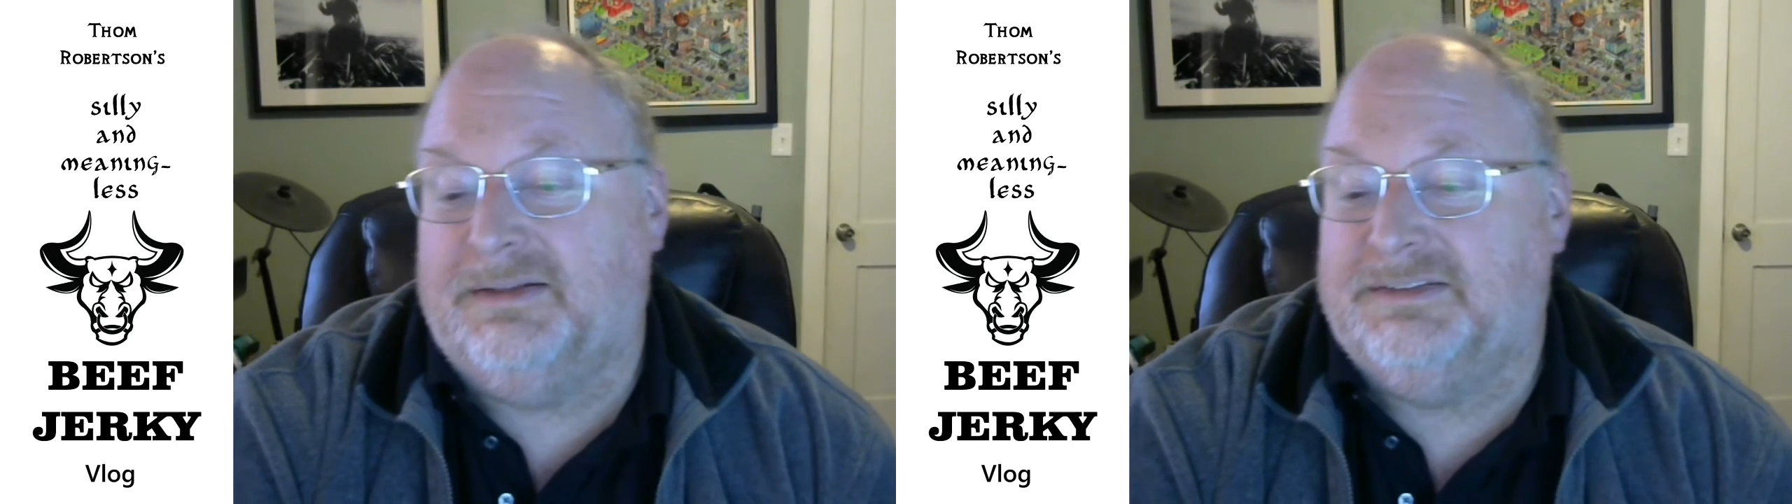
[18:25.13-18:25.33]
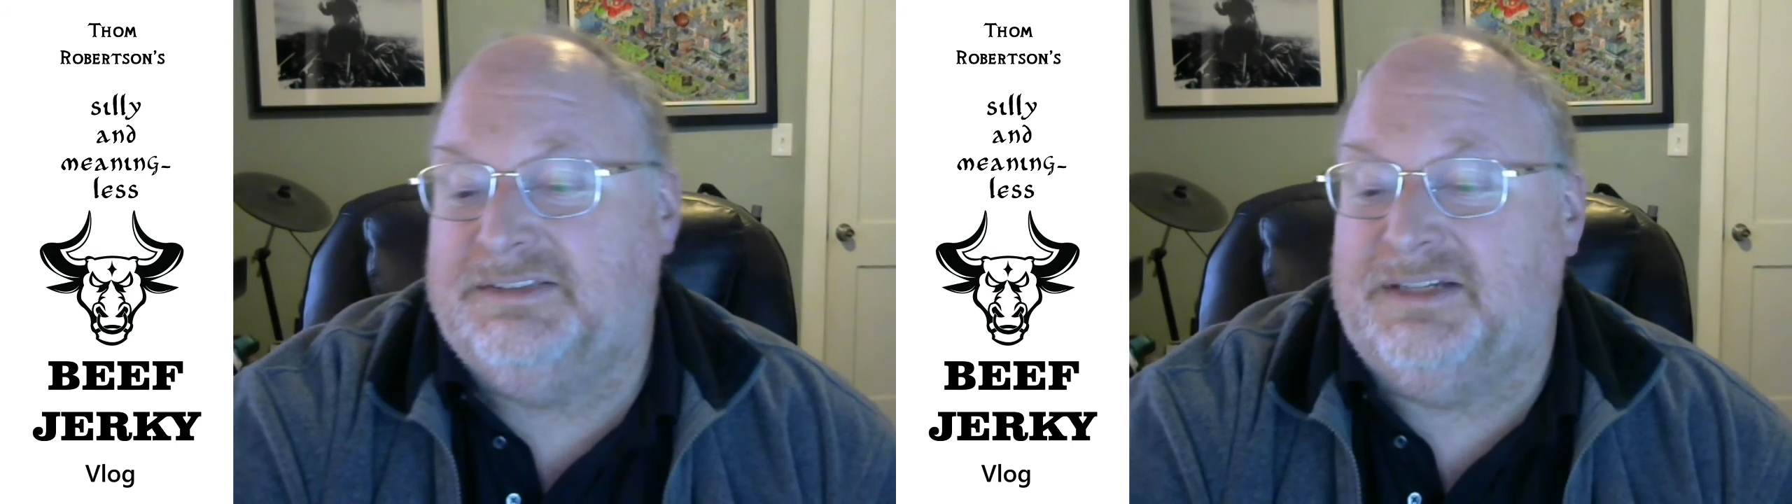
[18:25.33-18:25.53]

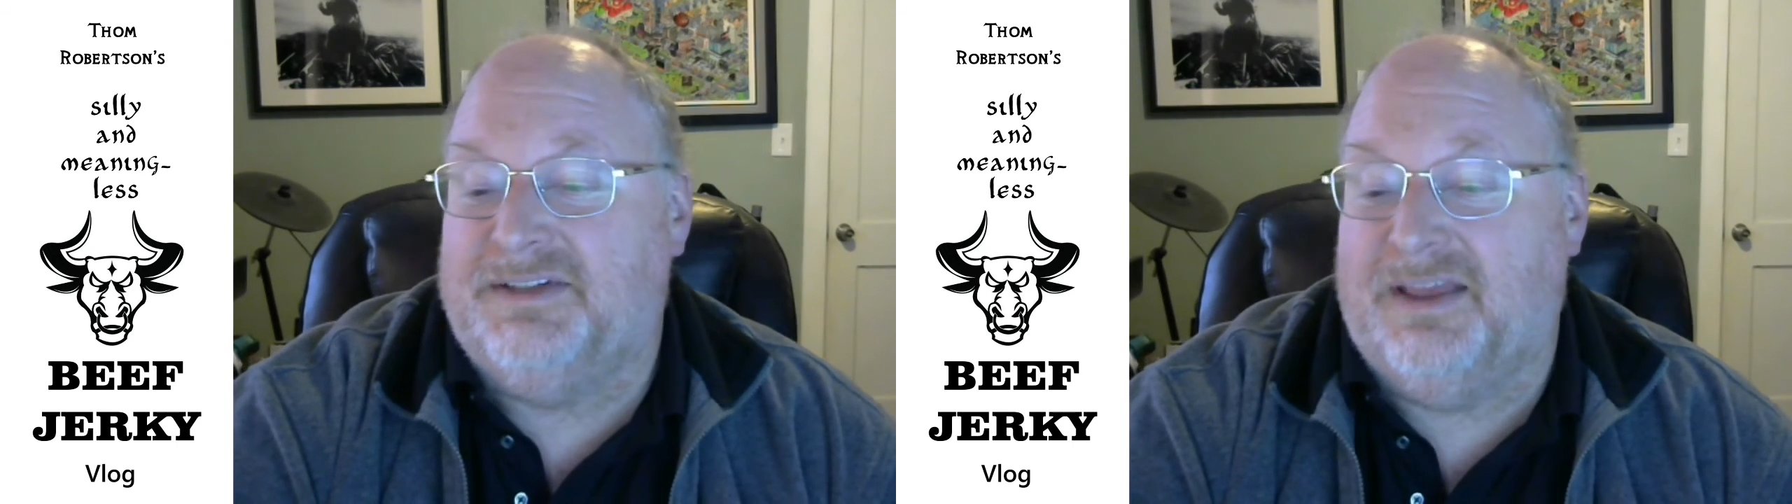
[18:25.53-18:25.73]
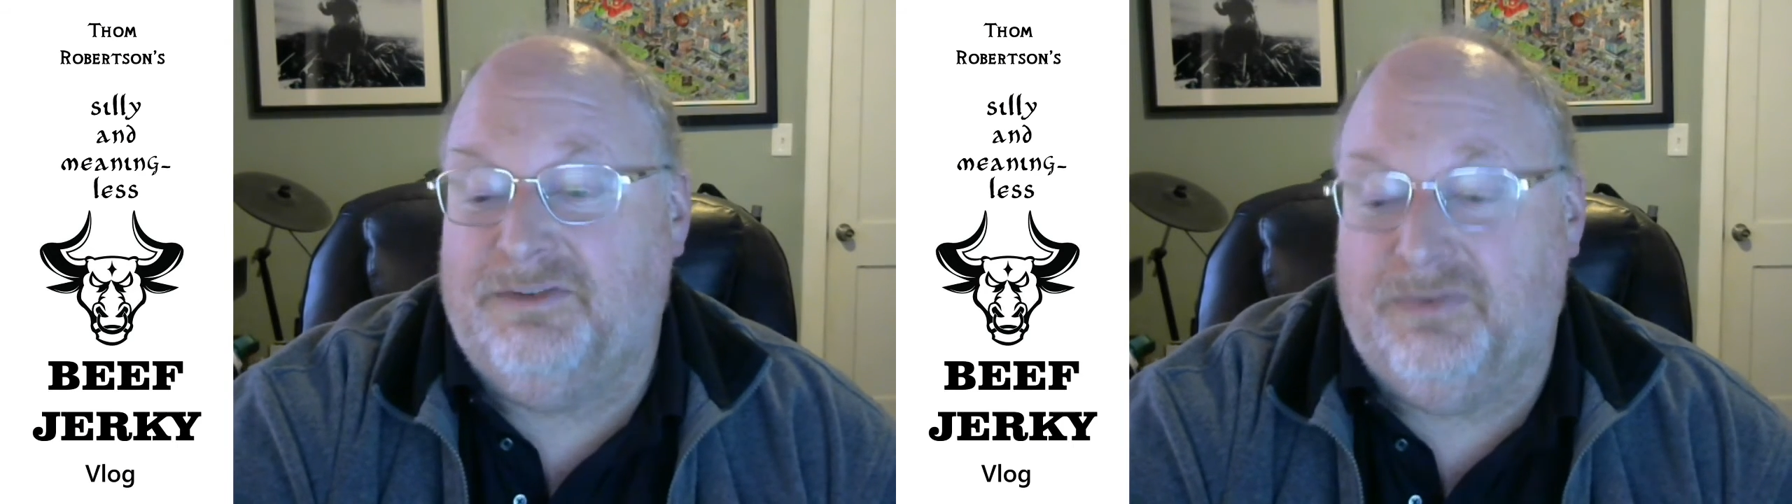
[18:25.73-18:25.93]
says,
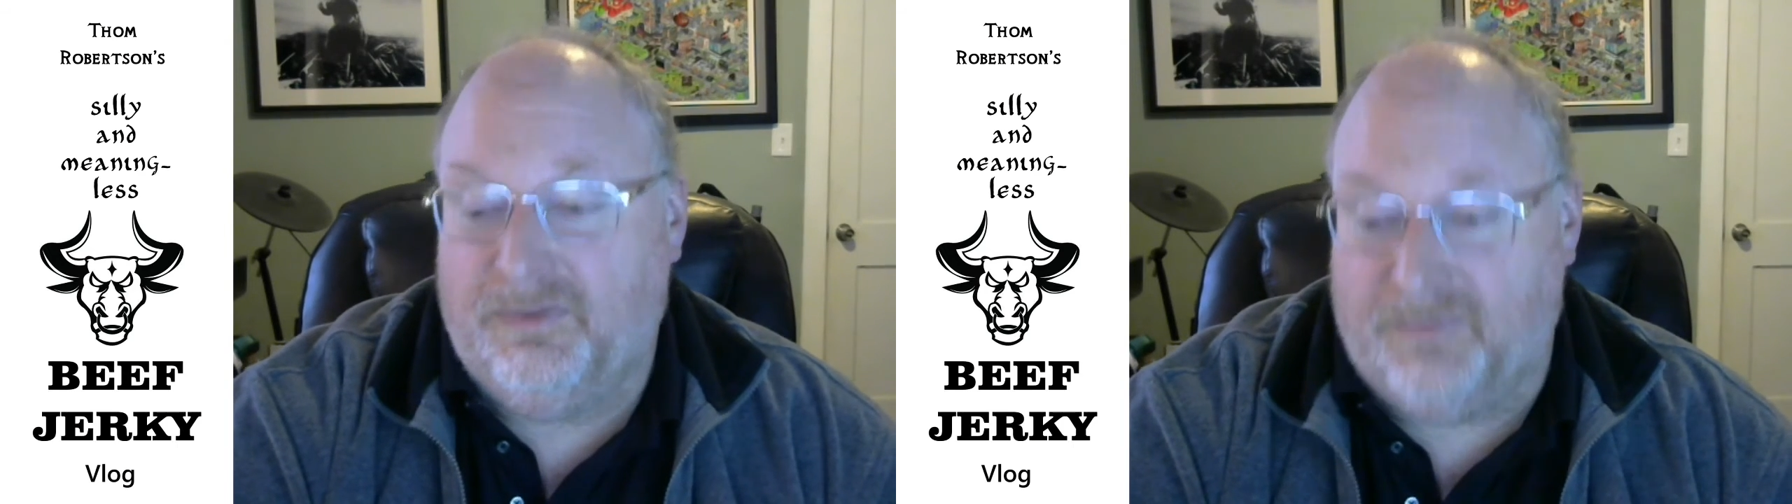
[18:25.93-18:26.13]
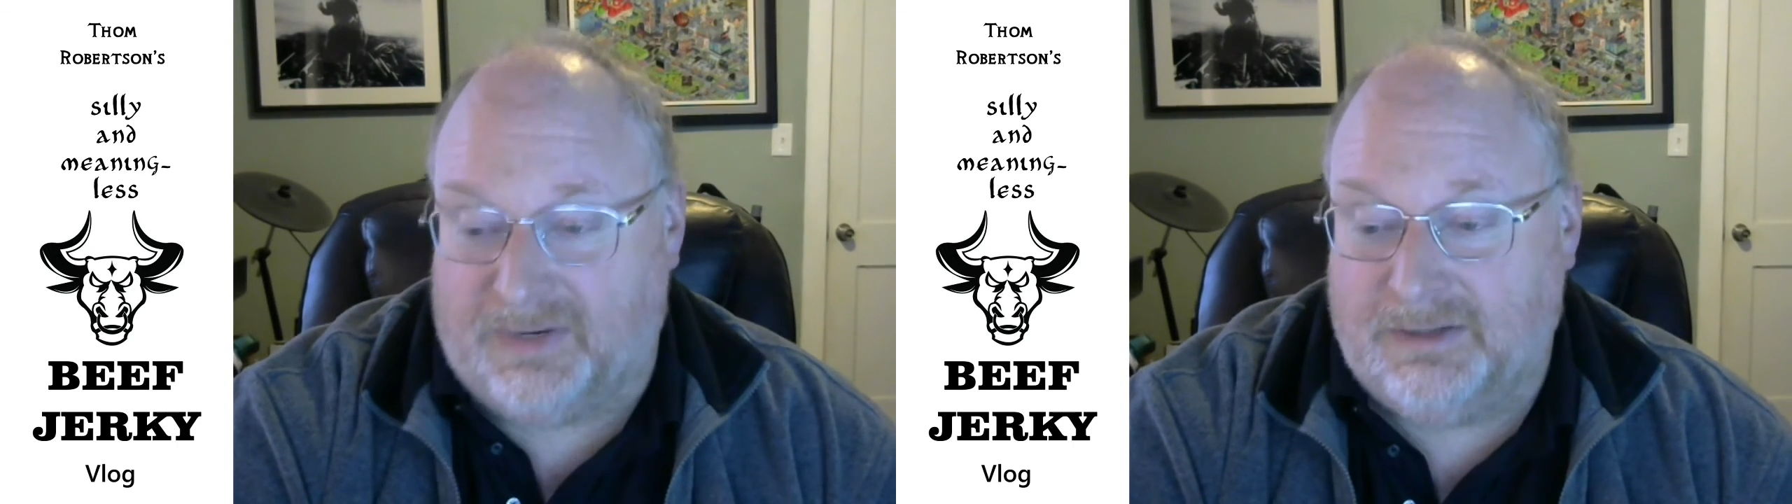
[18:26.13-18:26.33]
thanks for
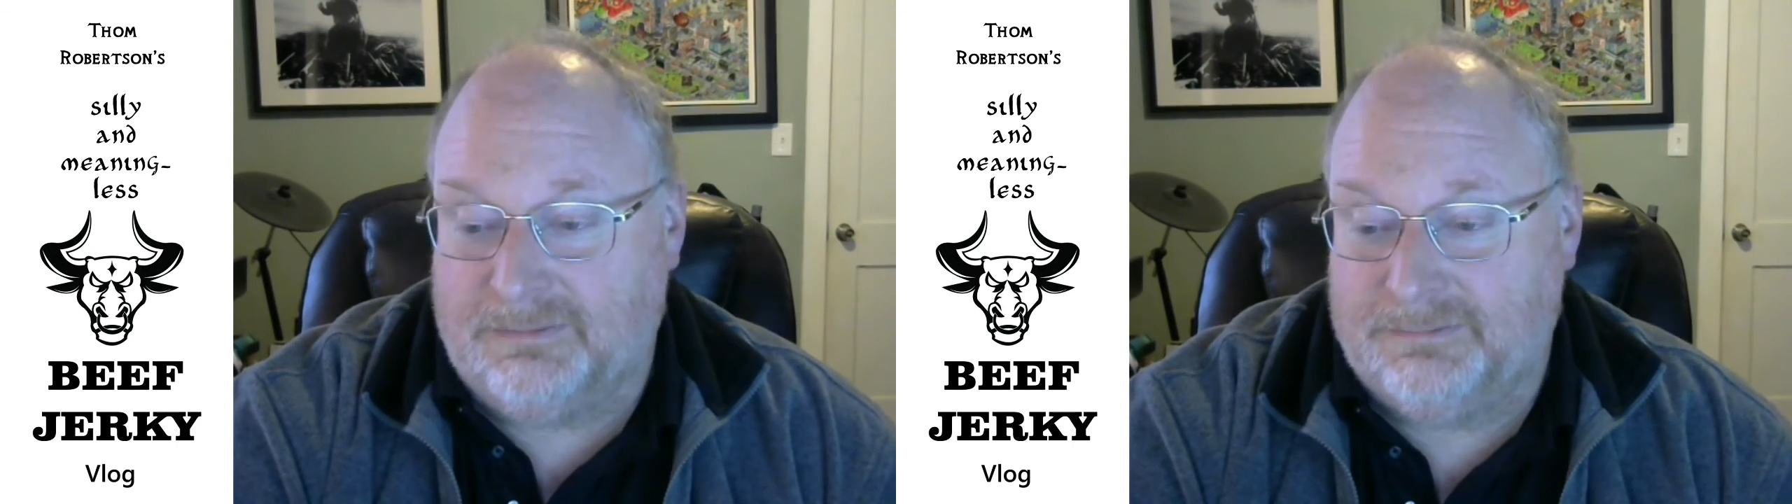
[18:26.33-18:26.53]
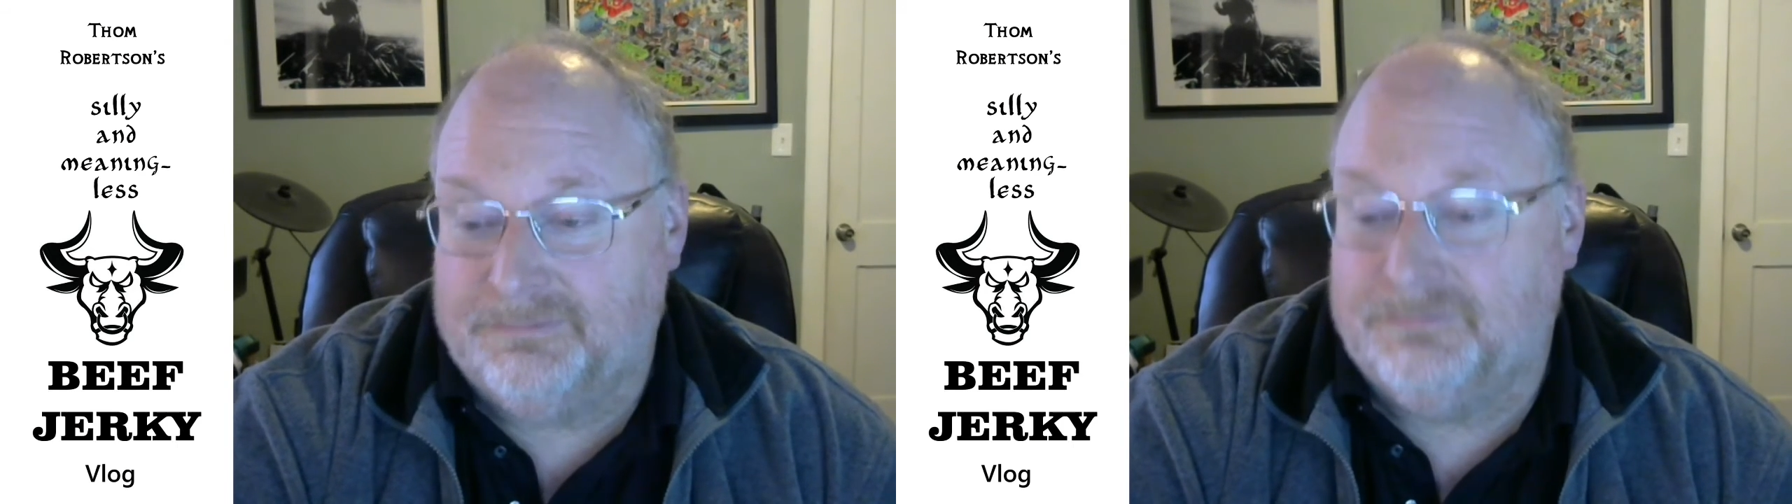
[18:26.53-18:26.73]
the video.